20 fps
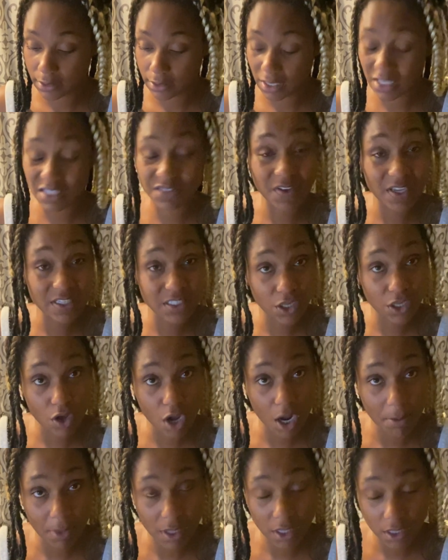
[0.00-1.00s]
it's facing
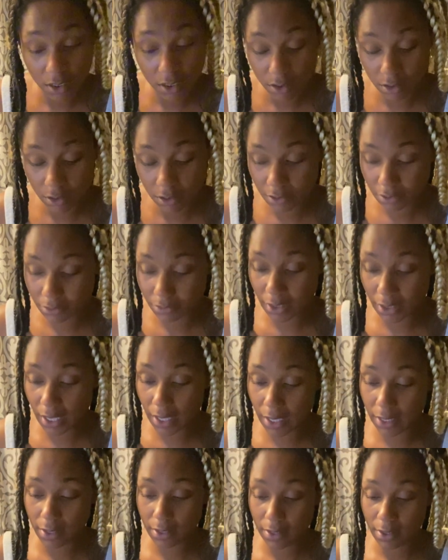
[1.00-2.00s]
karma.
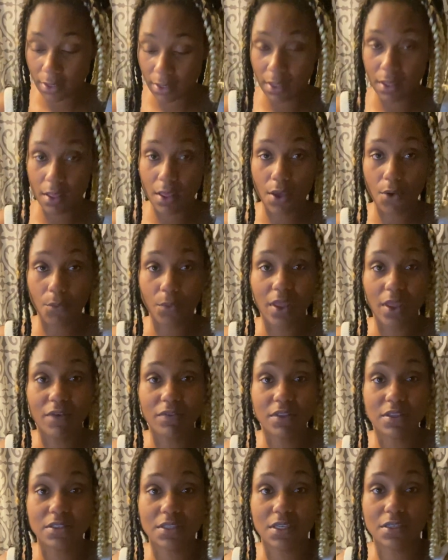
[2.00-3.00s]
Okay. We have
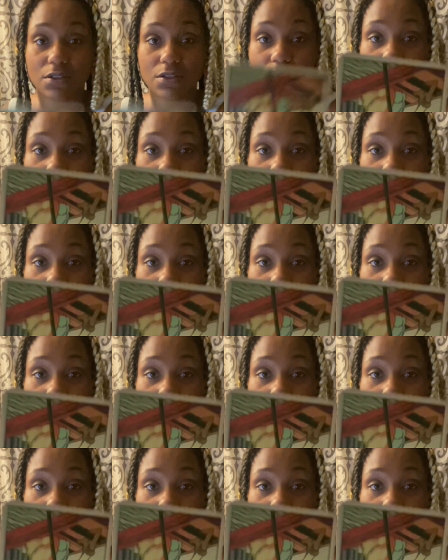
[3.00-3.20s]
the Six of